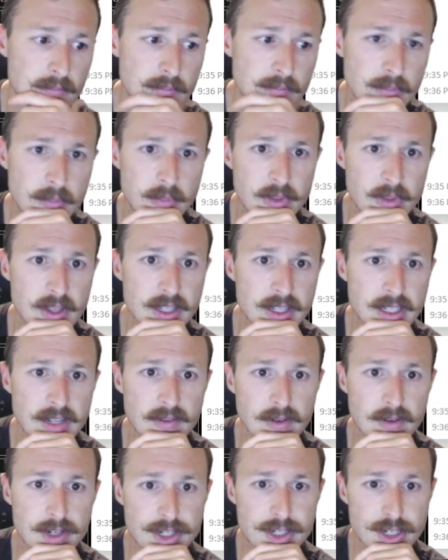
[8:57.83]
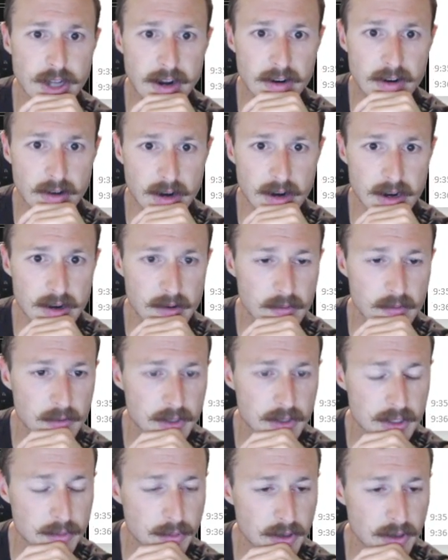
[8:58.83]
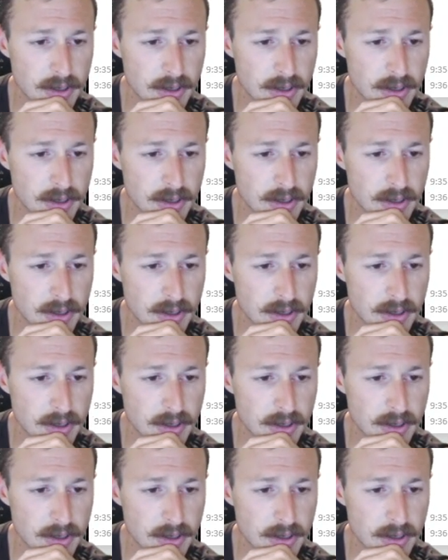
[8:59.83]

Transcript: I mean, this can regenerate, which is pretty